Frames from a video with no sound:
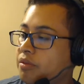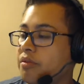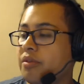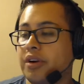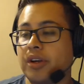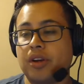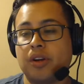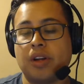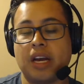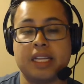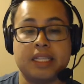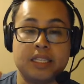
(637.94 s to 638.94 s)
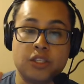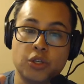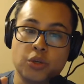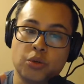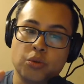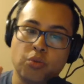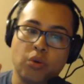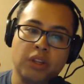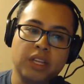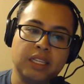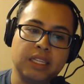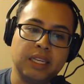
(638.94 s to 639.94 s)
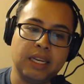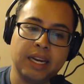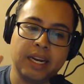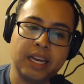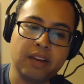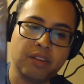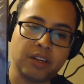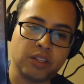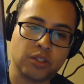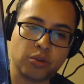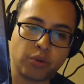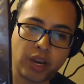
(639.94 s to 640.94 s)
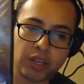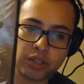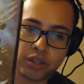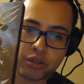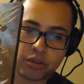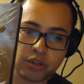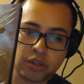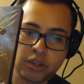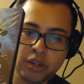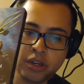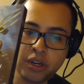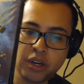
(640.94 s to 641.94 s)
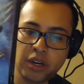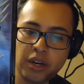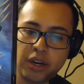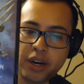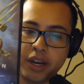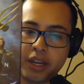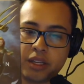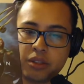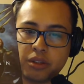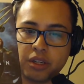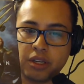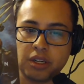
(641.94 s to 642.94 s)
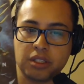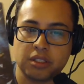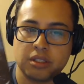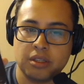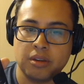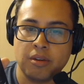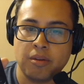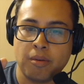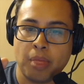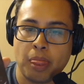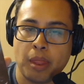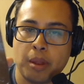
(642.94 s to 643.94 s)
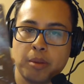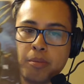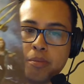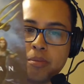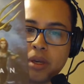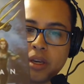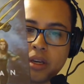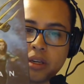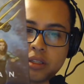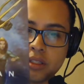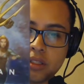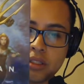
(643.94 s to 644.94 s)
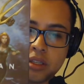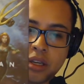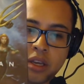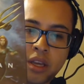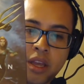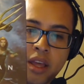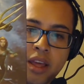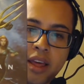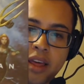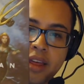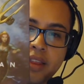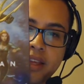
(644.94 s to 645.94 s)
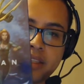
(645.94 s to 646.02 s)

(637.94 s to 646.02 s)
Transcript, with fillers: Very good. I did choose one that did not have any scratches or nicks or cuts, because they